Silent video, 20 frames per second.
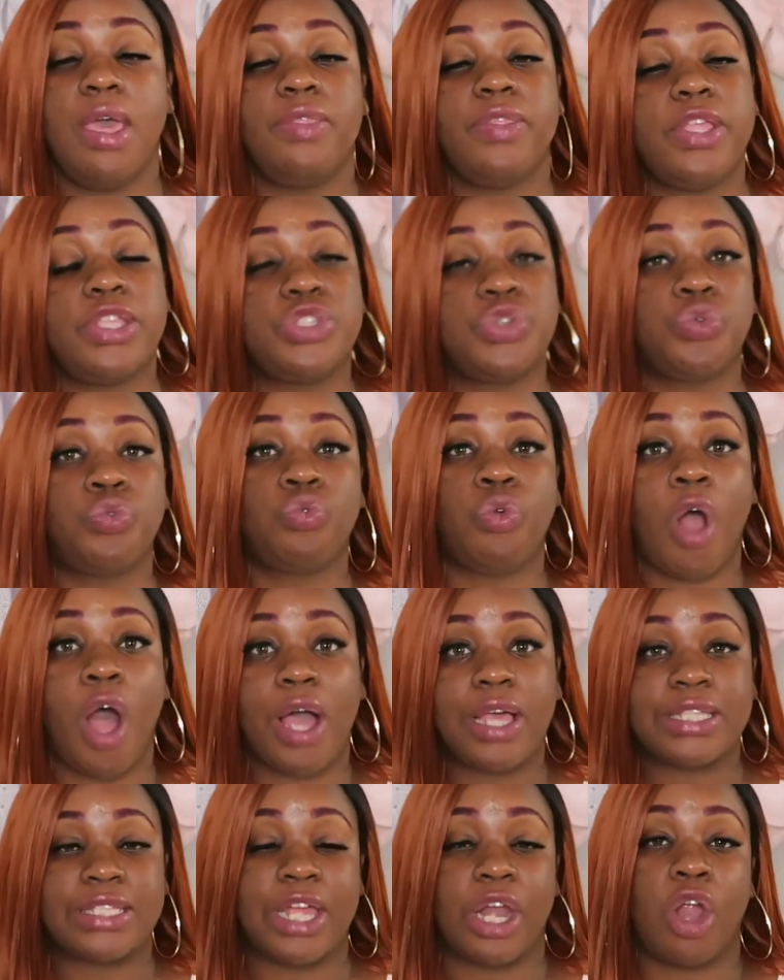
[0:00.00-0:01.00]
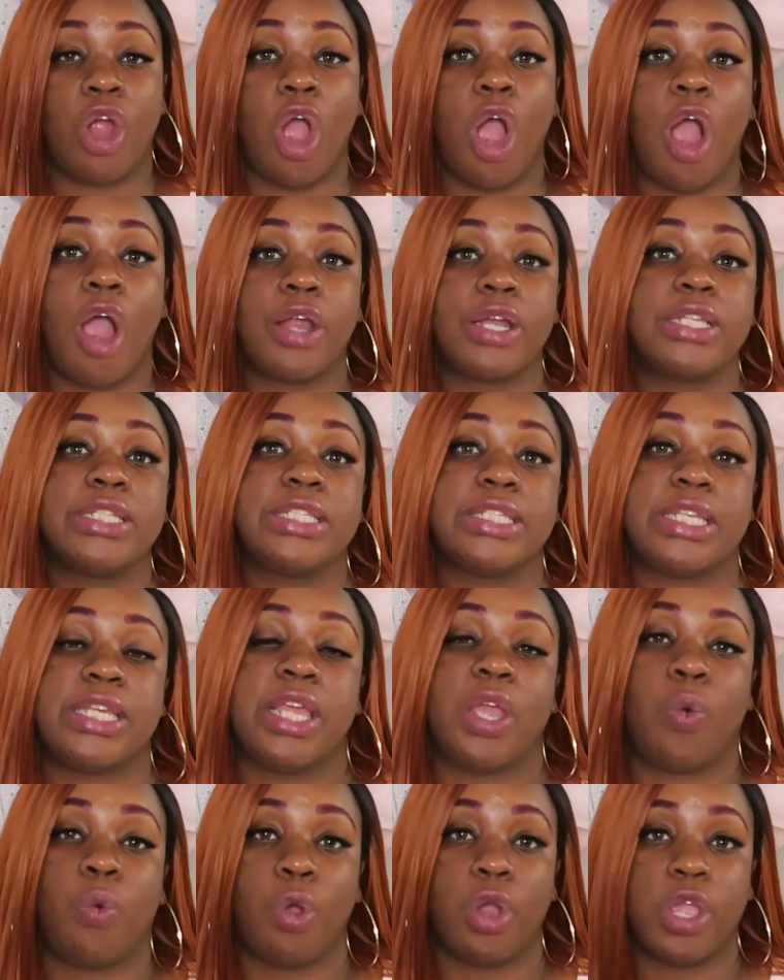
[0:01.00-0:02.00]
These are rocks that are harnessing
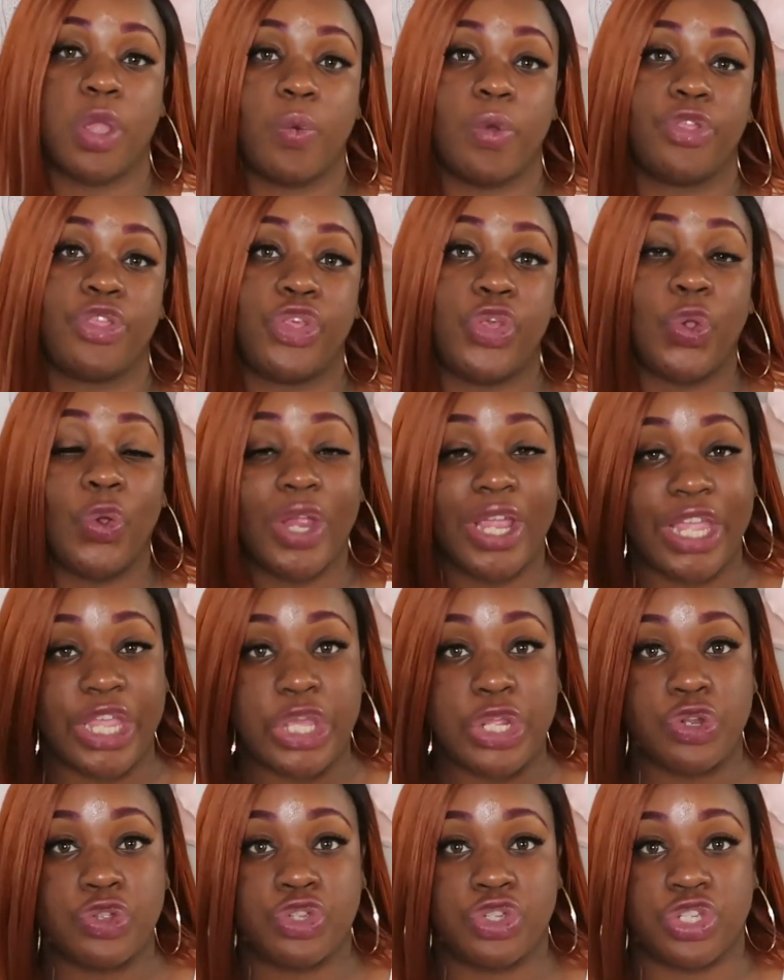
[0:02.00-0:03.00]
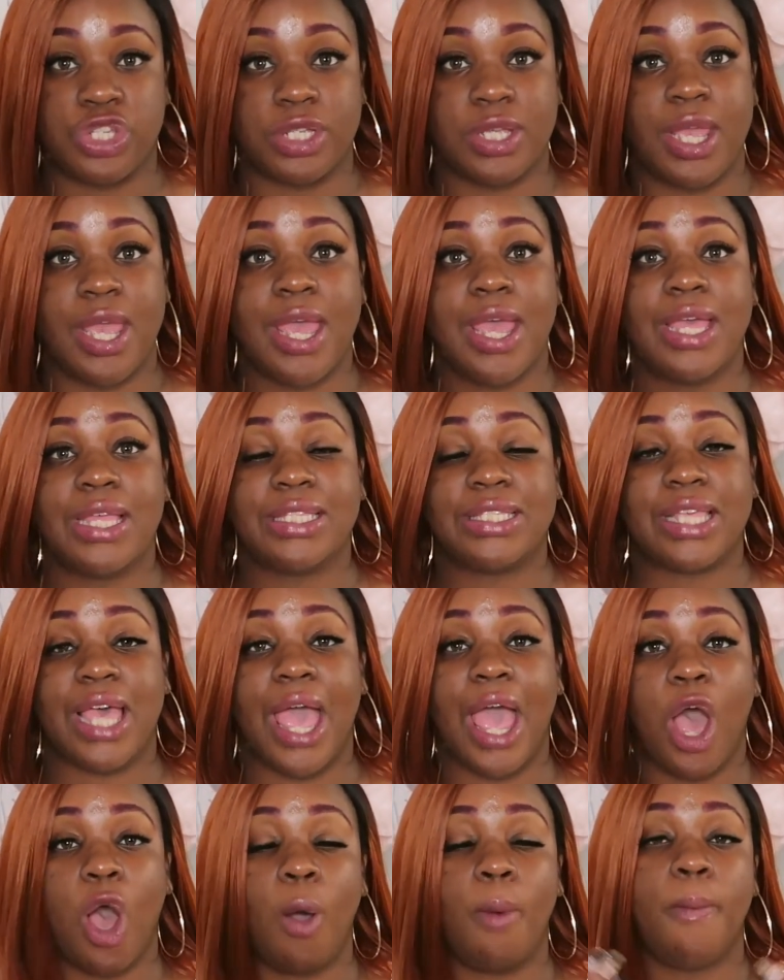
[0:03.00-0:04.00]
and working with your energy to
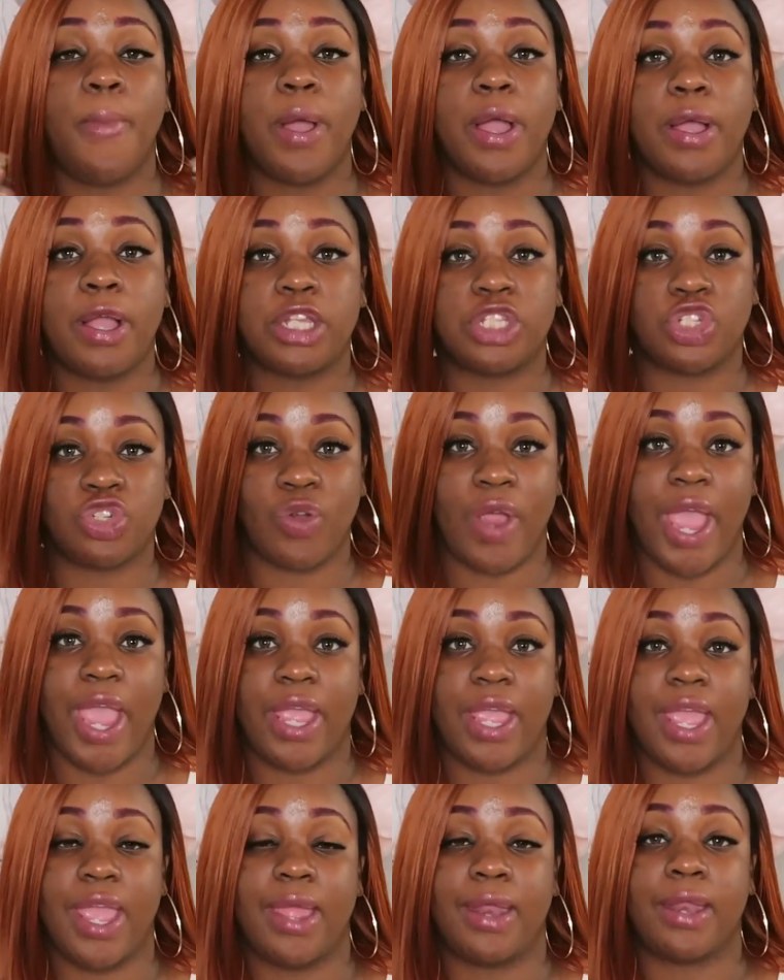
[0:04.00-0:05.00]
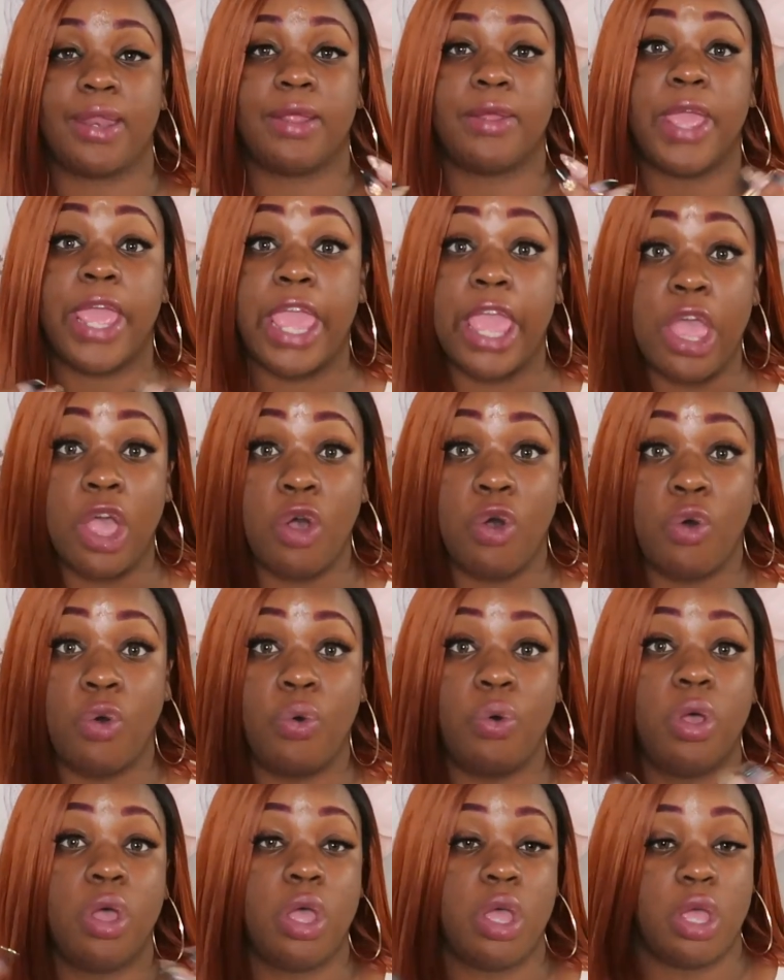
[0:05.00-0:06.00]
help attract and
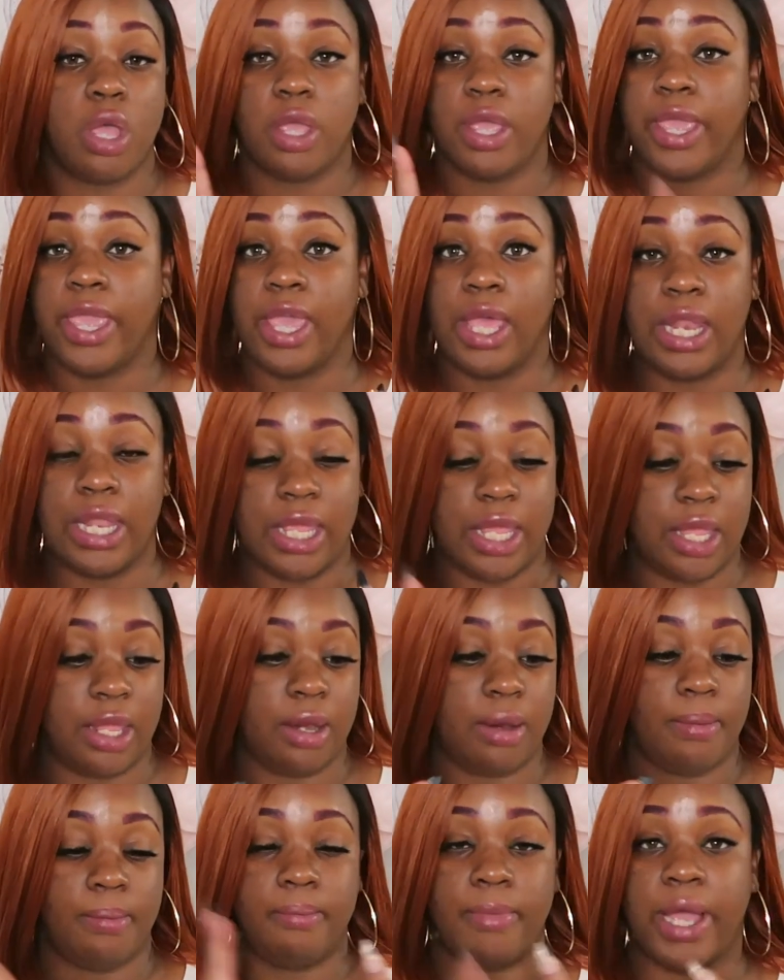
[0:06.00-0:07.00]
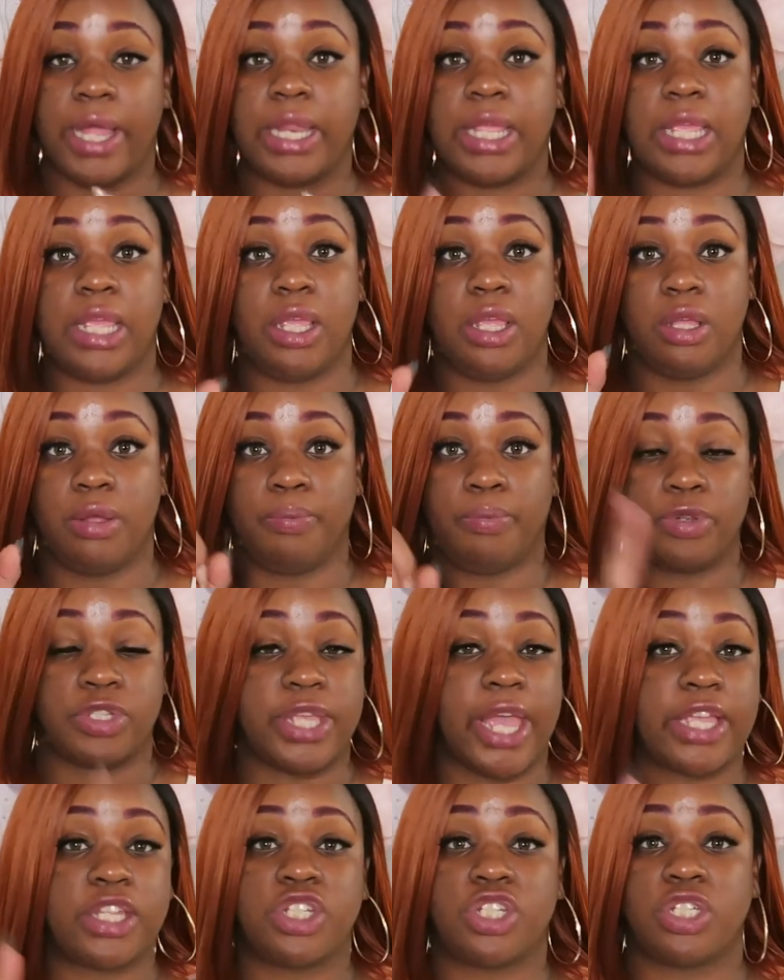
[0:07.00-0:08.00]
healing, money,
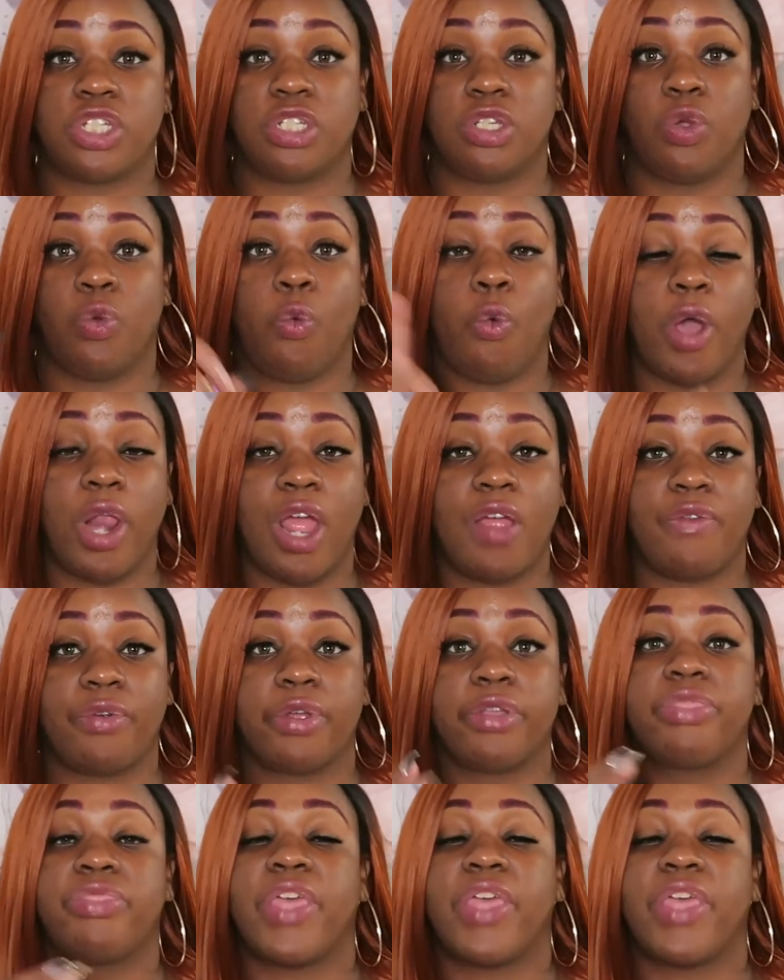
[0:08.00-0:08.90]
protection, whatever.